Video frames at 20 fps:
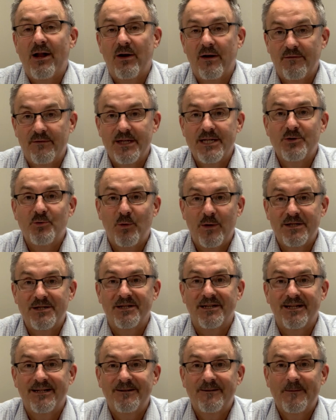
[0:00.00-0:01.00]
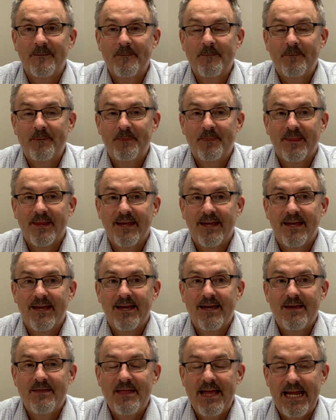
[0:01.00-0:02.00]
all of this, wasn't it?
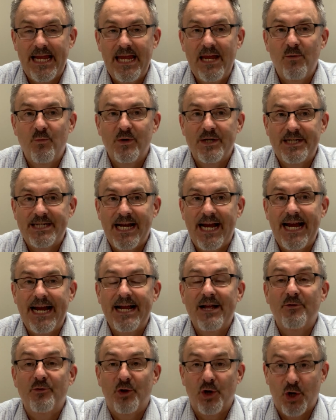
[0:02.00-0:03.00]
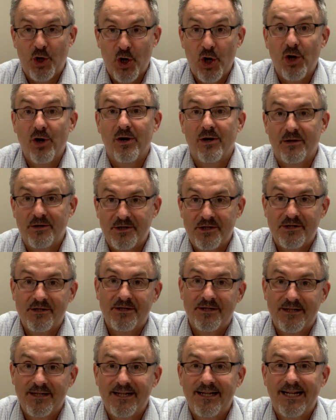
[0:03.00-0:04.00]
That he would take the curse
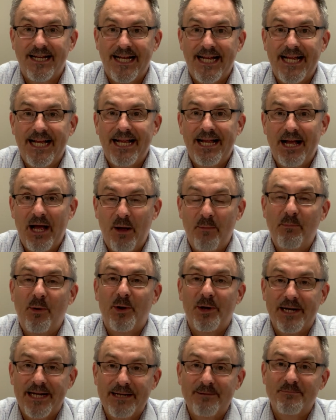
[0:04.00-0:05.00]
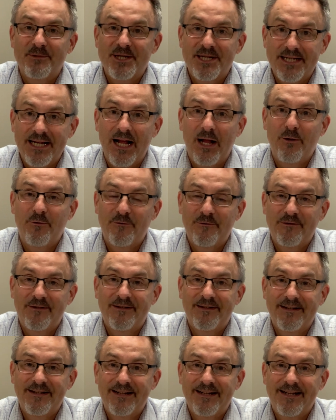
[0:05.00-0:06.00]
upon himself.
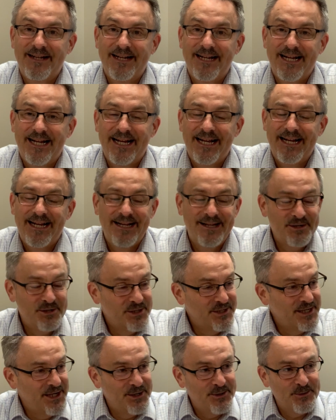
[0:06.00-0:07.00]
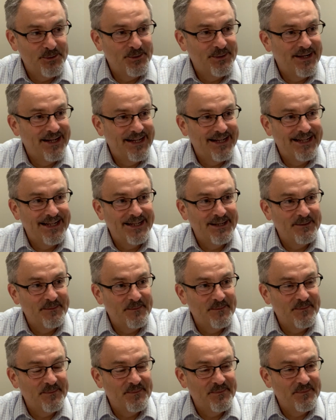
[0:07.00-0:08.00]
And so
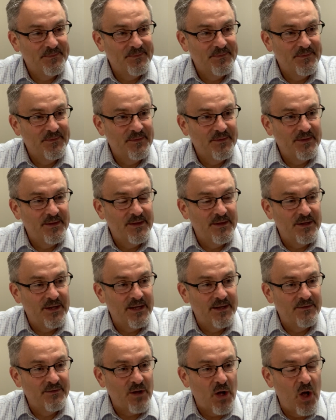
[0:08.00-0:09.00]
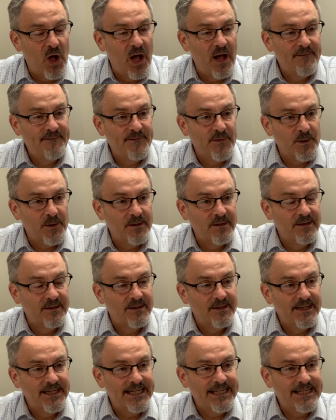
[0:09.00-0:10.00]
the awful
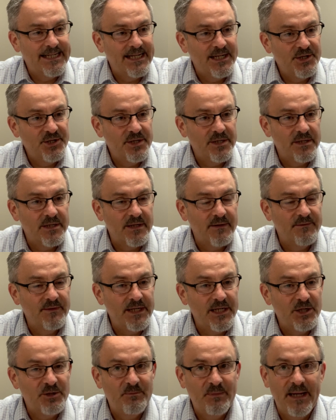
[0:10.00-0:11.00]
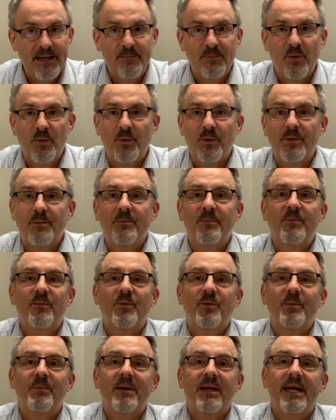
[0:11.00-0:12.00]
intentions of these people
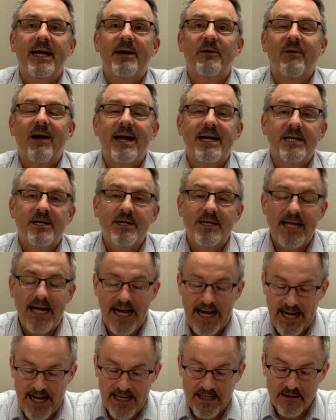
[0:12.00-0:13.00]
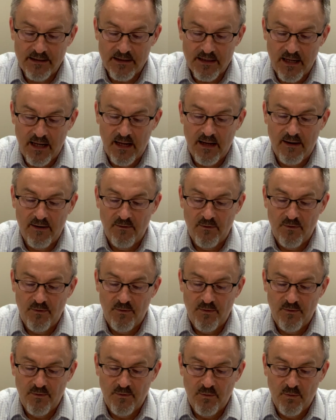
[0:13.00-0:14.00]
were playing right into the hands of
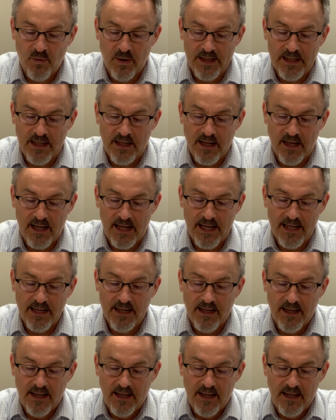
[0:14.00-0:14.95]
what God